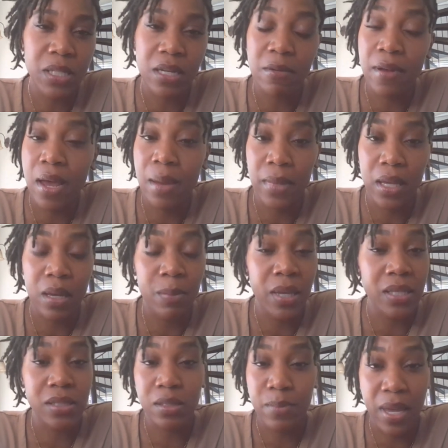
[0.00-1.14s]
to deny me a
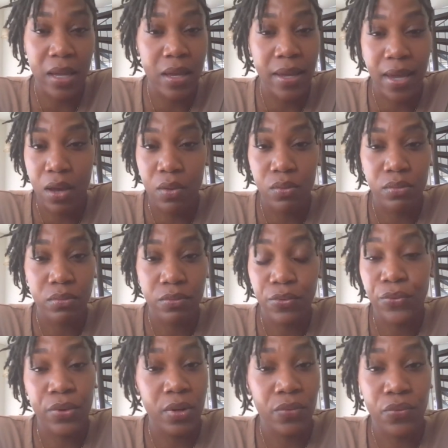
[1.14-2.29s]
business bank account.
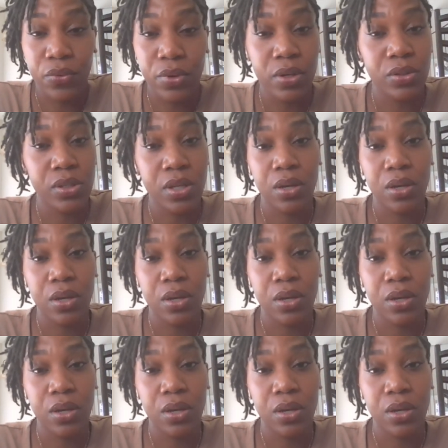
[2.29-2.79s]
For real, for real.